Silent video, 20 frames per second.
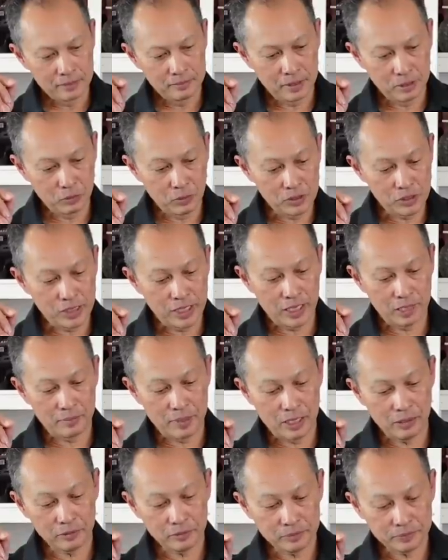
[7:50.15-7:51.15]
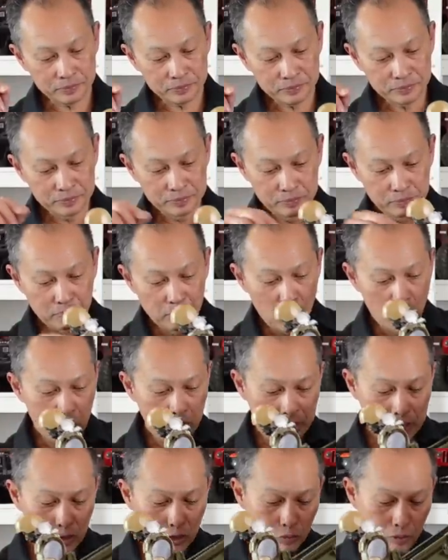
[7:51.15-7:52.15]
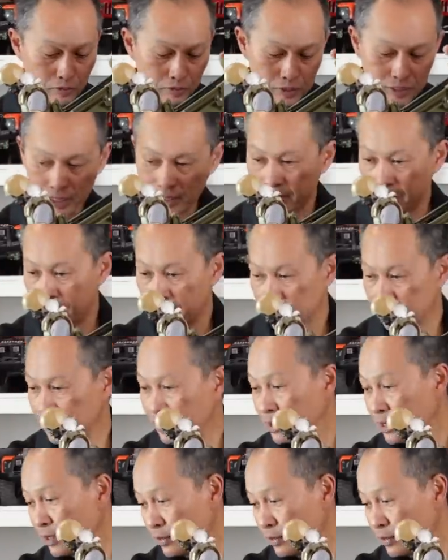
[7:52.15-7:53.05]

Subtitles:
But once you get them out, boom, it swivels like that.